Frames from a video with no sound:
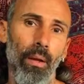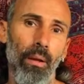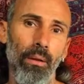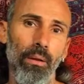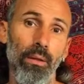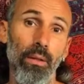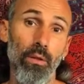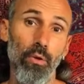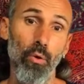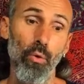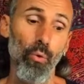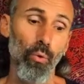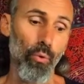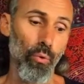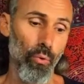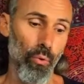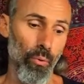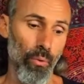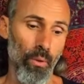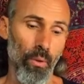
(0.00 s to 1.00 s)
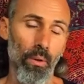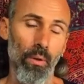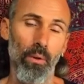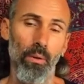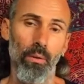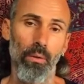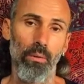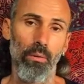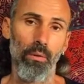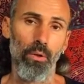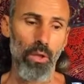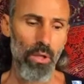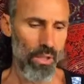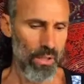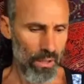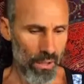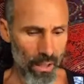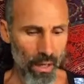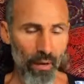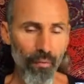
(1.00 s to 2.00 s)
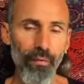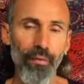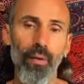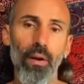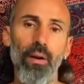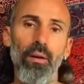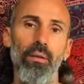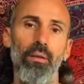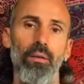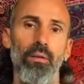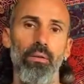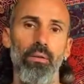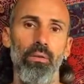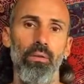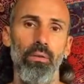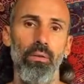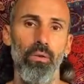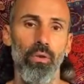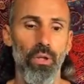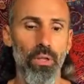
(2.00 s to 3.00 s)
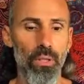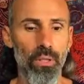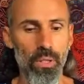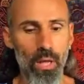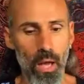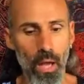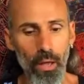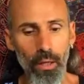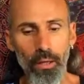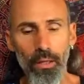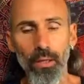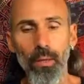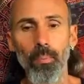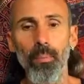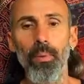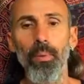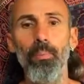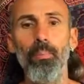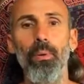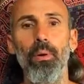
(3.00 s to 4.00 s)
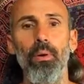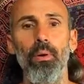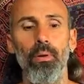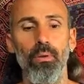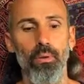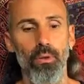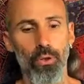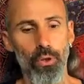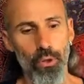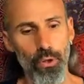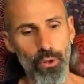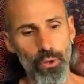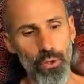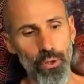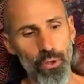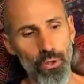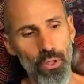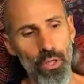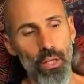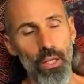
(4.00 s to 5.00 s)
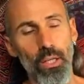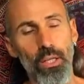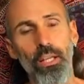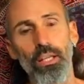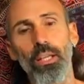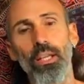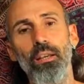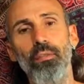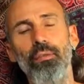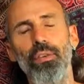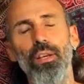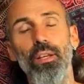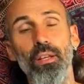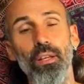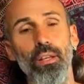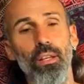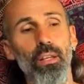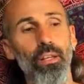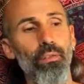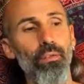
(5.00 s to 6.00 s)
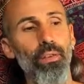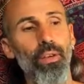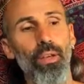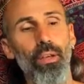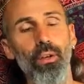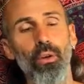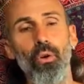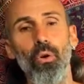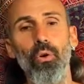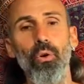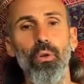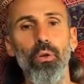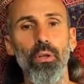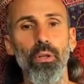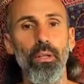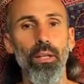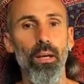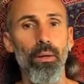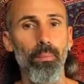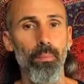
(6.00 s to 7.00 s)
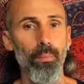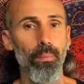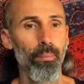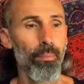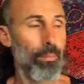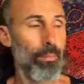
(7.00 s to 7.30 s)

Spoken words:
this guru, she's Kapha. She's hugging people. She's just giving all the time.